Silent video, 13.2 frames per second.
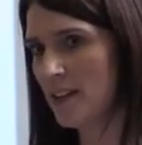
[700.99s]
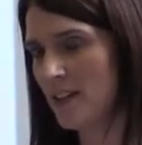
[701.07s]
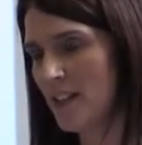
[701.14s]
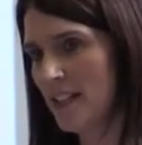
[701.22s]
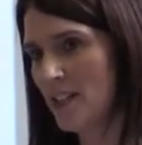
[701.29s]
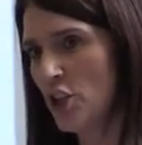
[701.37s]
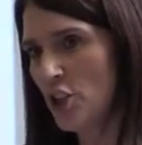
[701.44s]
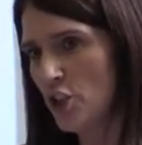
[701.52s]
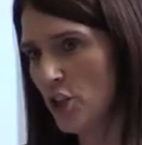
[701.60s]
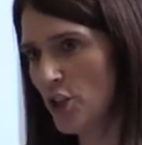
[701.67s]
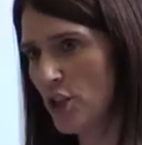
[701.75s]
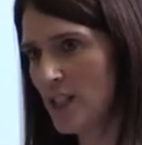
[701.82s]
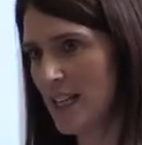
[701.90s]
You
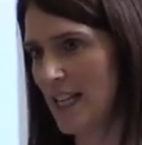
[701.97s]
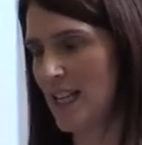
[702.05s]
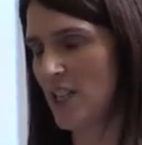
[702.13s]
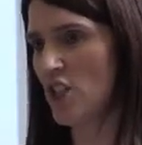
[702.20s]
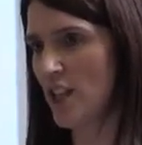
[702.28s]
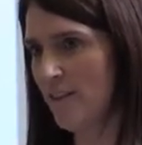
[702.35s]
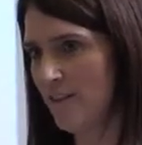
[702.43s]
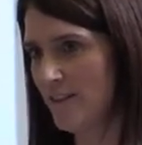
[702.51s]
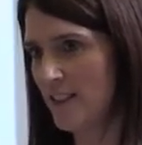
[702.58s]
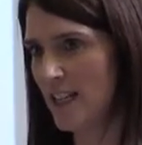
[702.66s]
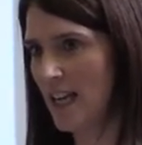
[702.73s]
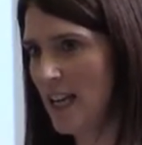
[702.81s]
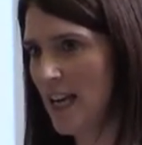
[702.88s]
do see a
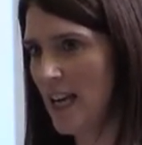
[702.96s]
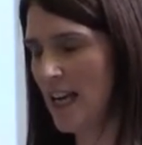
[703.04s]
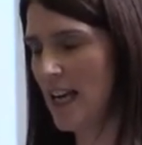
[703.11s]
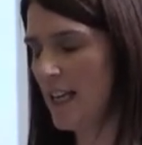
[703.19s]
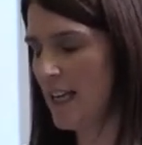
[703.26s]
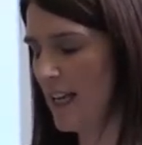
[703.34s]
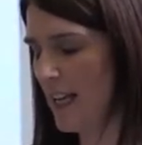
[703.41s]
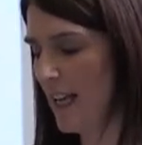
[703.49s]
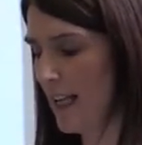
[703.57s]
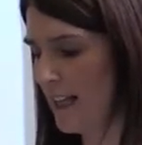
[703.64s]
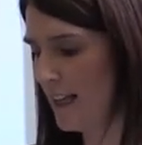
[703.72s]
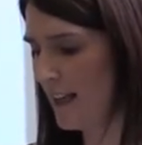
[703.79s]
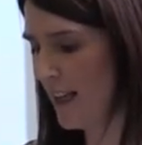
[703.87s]
shift in
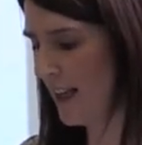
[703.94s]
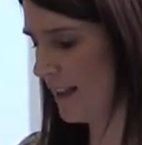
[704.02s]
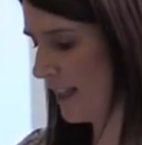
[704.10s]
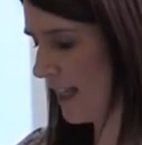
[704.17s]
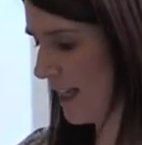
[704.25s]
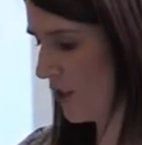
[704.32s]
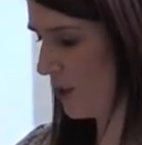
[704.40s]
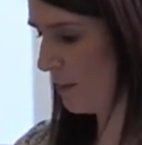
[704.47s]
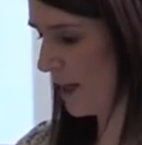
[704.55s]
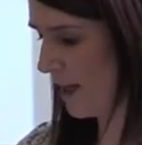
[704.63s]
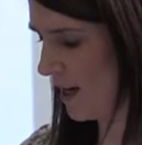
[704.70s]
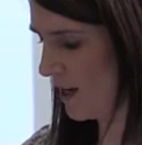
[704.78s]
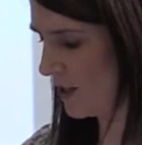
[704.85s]
the kinship
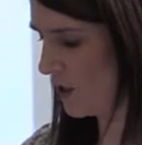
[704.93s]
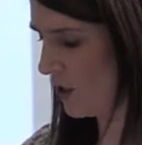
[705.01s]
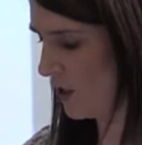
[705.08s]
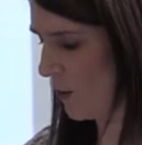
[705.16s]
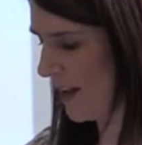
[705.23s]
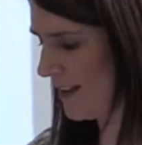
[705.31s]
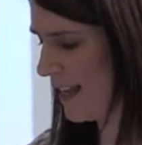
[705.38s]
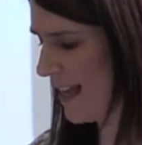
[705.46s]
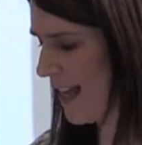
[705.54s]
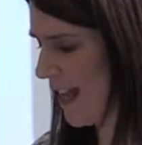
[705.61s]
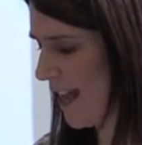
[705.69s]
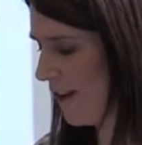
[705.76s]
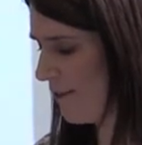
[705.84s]
carers, you know, and they
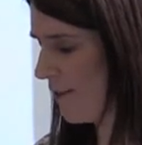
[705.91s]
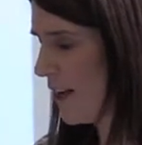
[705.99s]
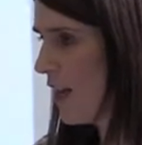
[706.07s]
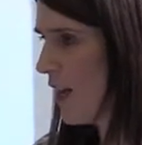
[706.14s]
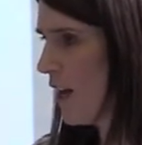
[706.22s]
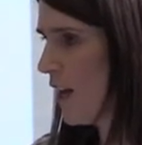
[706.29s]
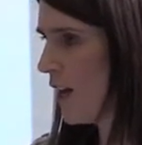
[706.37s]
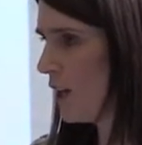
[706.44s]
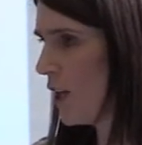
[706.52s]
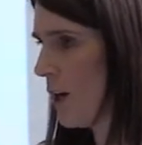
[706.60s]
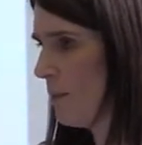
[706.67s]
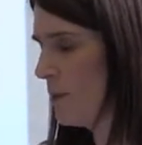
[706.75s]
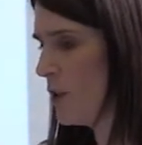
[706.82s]
have
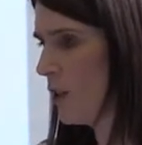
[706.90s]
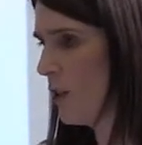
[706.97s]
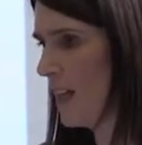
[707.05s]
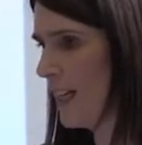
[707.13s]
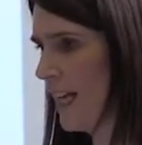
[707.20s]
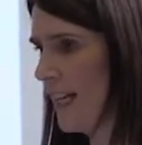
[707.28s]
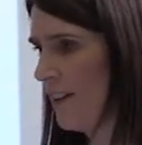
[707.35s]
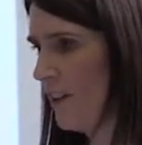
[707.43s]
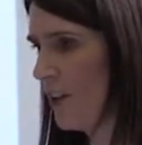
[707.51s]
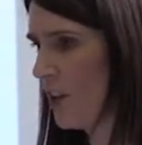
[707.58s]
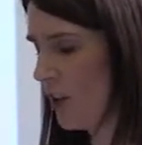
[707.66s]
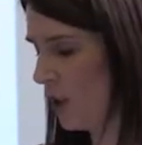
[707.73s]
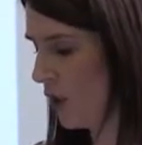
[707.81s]
come to kind of a
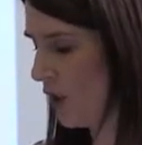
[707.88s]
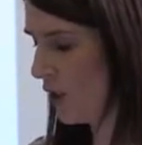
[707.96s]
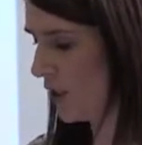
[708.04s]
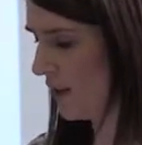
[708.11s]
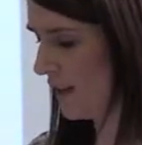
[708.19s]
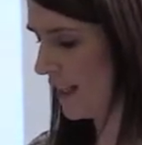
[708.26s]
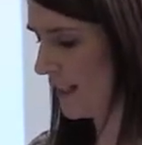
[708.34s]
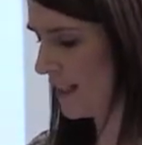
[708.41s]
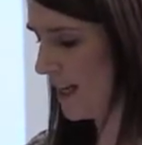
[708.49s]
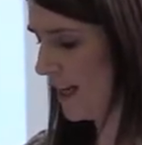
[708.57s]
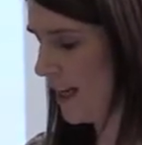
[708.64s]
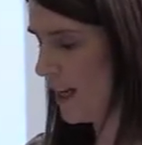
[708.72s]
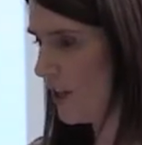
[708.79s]
conclusion that,
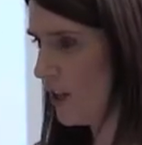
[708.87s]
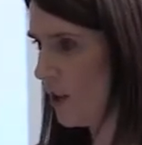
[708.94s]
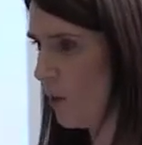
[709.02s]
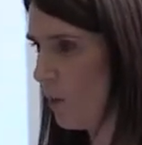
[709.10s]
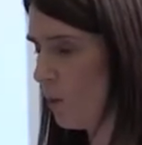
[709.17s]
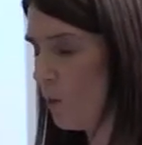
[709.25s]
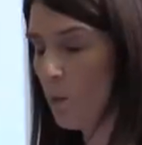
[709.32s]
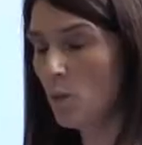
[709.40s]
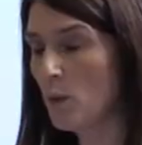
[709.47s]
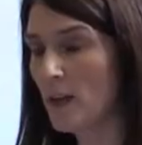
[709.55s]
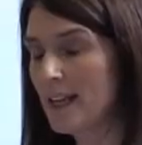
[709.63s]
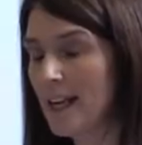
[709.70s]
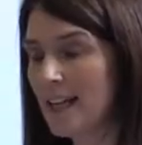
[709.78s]
you know,
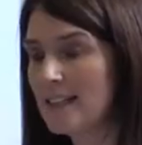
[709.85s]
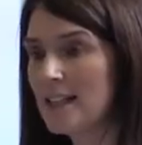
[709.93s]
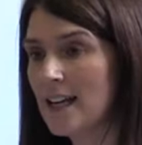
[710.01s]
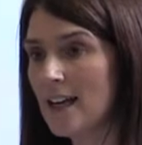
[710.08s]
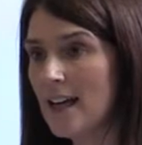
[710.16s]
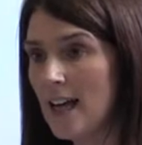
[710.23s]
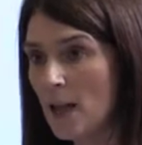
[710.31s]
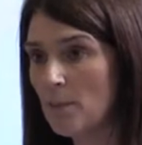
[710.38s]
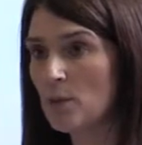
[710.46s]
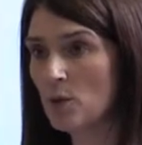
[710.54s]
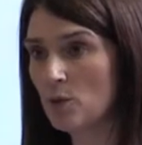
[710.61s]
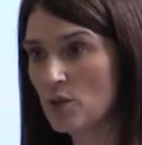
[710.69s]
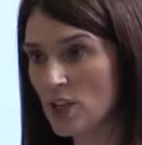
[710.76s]
we can't help
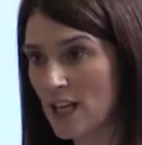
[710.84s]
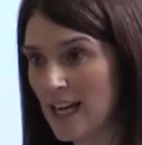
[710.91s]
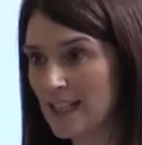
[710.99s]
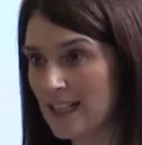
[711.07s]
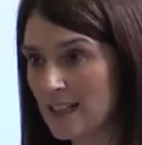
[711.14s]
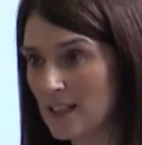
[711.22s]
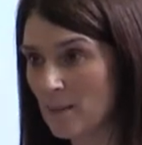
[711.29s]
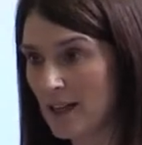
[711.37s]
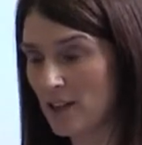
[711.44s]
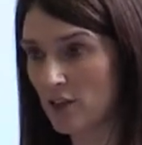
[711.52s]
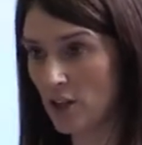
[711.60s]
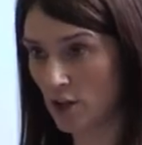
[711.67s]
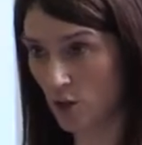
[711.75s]
our own child at the
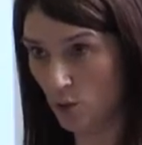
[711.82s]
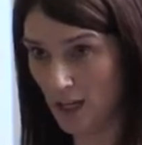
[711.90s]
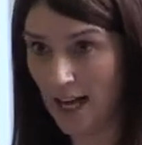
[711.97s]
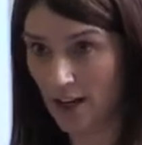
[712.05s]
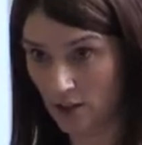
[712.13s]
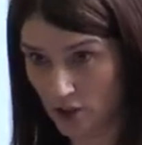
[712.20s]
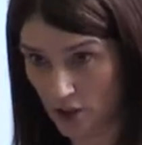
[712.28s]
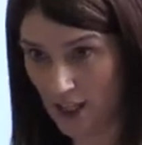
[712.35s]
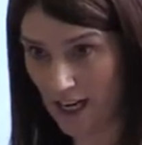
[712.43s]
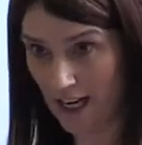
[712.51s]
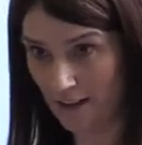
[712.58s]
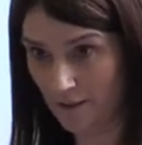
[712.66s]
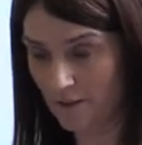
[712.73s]
minute, their own adult
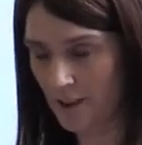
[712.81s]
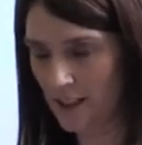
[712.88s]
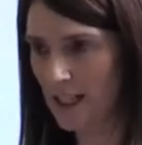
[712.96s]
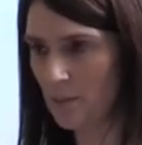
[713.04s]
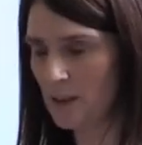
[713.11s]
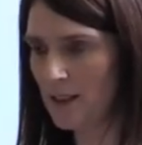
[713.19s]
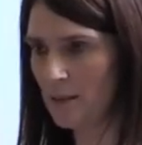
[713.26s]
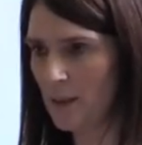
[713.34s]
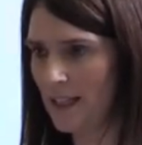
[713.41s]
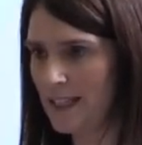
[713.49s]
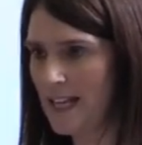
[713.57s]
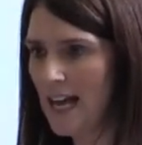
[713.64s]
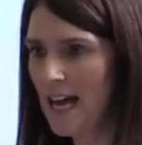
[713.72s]
child, for example, at the
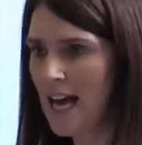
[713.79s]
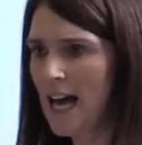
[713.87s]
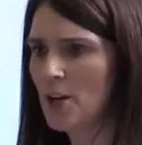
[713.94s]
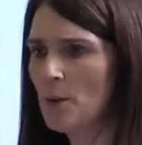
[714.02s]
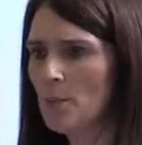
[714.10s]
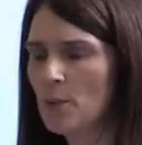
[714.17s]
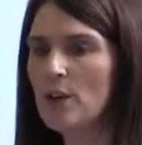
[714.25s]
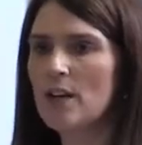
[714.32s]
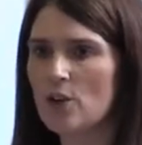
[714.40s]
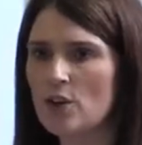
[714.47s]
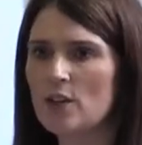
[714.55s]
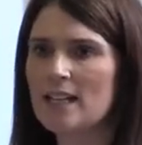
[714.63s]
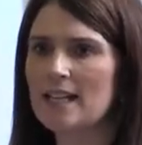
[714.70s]
minute, and our
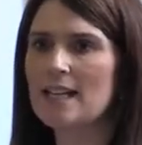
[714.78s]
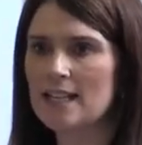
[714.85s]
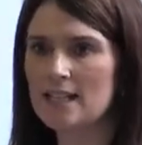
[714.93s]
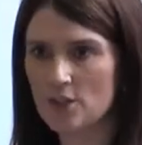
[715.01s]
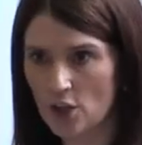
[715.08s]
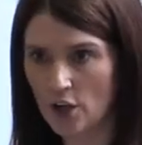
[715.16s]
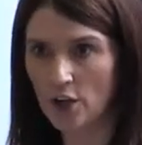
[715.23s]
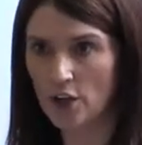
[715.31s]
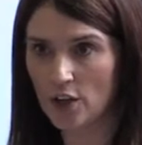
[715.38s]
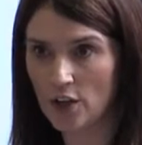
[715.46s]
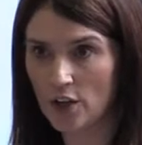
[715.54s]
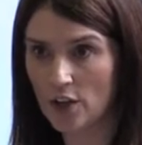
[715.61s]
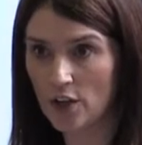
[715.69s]
priority is now
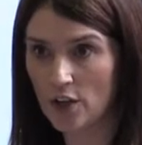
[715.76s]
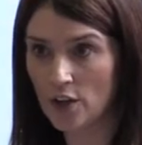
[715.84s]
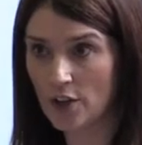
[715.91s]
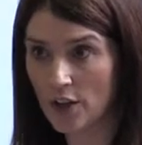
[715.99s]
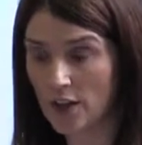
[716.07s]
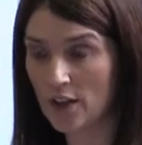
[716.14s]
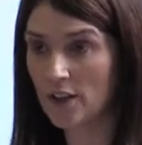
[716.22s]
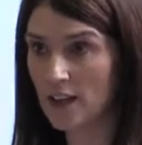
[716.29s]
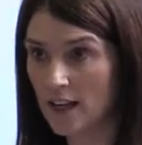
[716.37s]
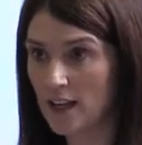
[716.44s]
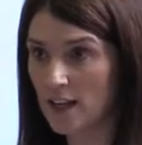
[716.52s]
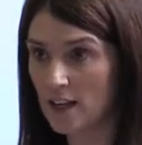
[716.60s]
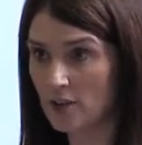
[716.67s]

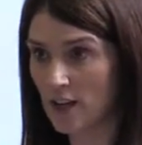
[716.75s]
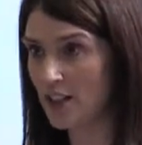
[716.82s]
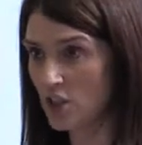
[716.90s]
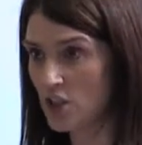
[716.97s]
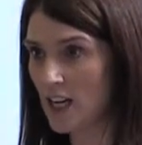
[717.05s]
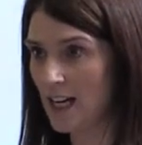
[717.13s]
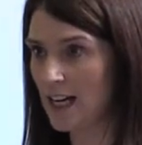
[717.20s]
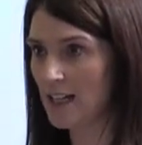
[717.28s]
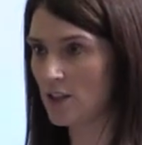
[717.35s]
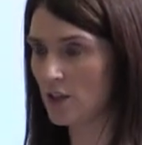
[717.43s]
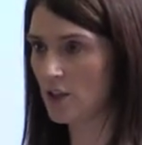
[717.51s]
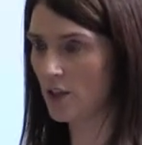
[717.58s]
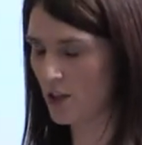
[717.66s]
the
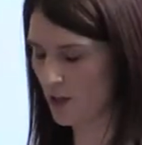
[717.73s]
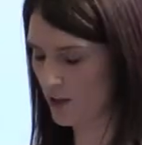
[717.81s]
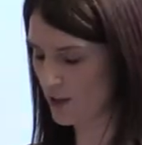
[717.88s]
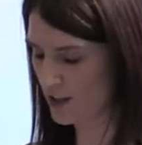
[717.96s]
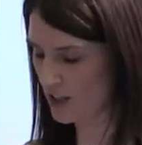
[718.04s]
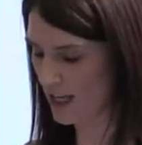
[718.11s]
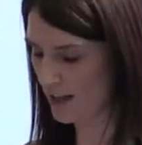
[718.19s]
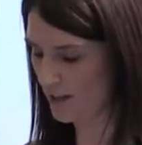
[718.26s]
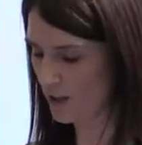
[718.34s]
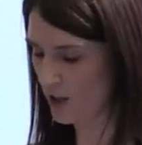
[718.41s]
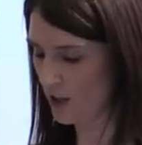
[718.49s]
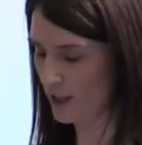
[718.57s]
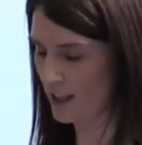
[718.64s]
grandchild or the child
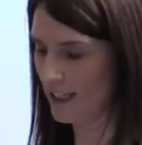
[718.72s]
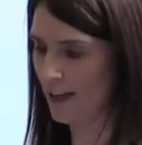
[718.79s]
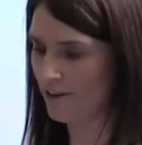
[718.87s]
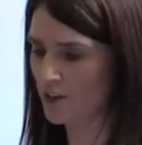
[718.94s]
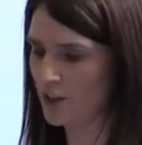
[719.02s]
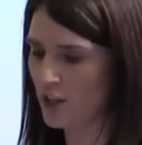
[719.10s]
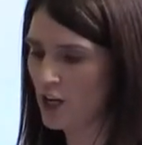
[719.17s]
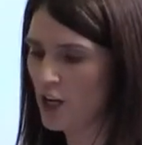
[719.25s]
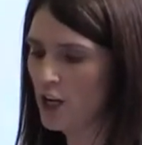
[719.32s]
they're looking after.